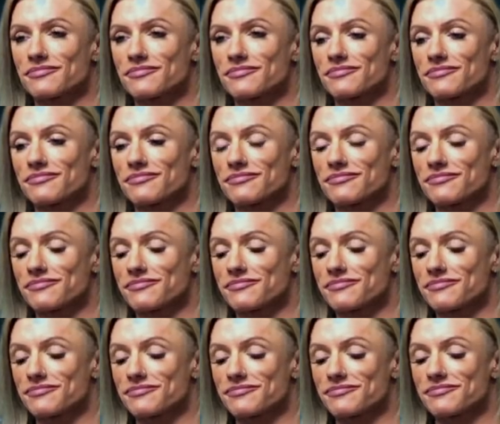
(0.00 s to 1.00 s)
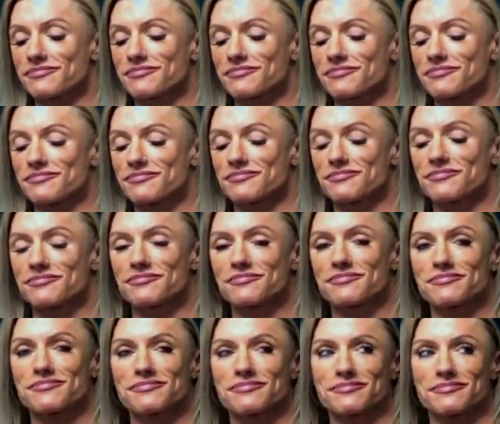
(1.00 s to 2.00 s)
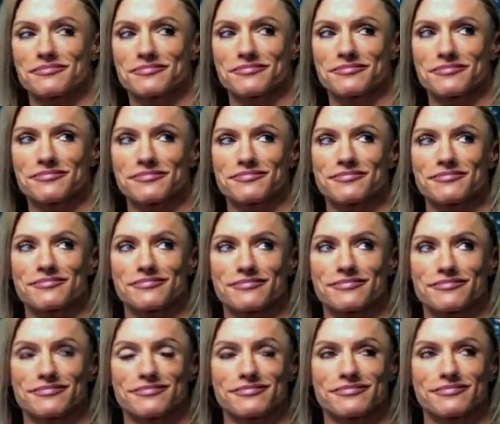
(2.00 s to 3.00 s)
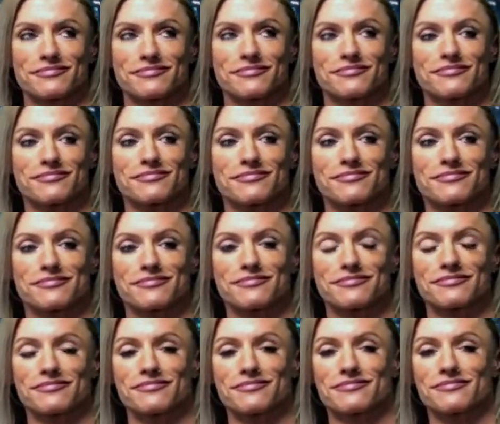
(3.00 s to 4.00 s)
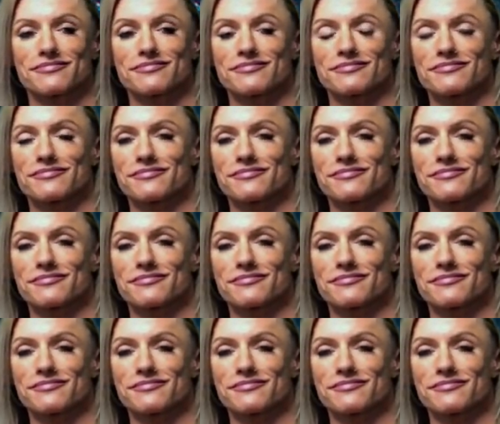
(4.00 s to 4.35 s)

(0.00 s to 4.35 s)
(silent)